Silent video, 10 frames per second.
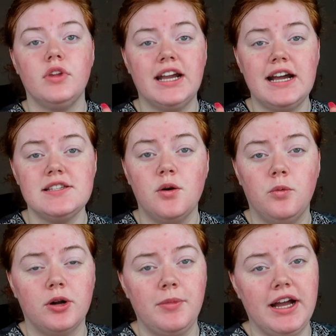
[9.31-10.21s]
Hey guys,
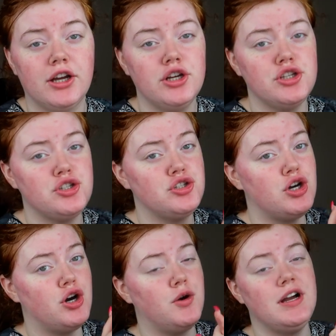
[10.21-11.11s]
welcome back.
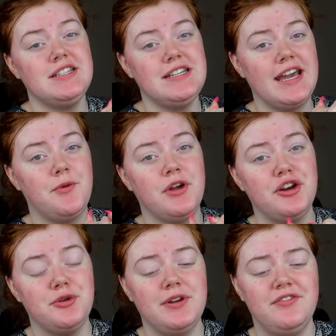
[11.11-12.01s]
So today we
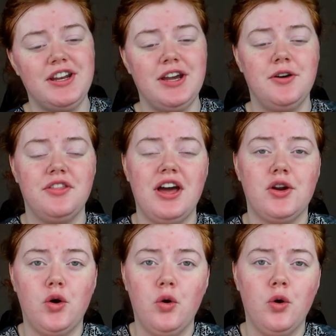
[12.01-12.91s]
are doing a video
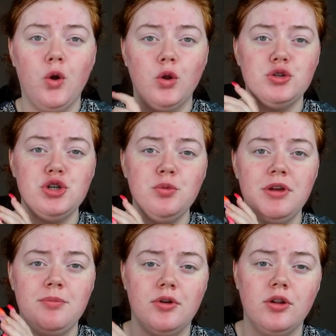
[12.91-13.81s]
that a whole two
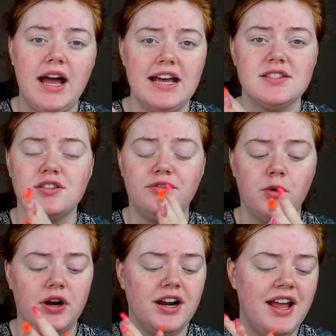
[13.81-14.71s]
people asked
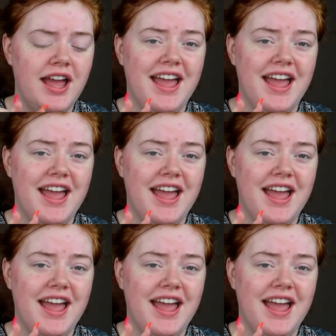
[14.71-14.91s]
for